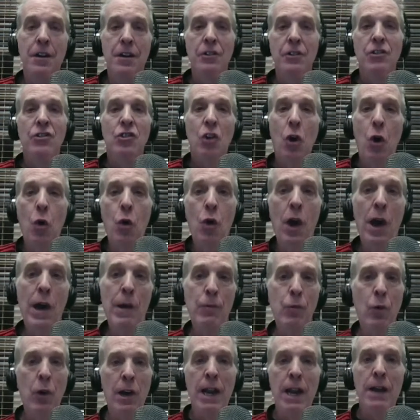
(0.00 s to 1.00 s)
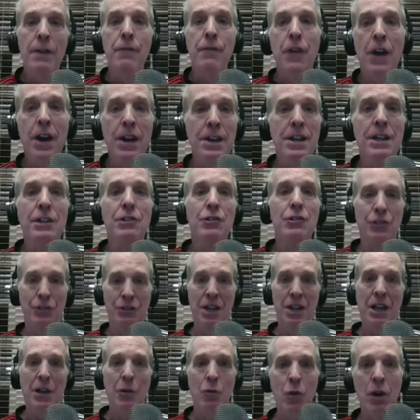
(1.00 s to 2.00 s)
So, and what I find
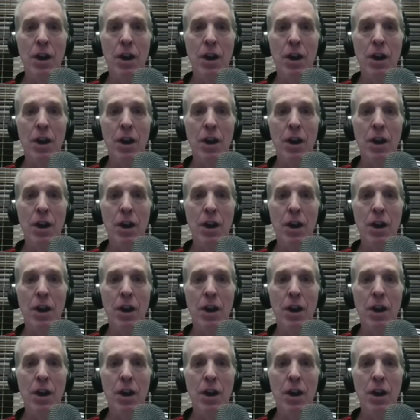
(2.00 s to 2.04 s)
interesting,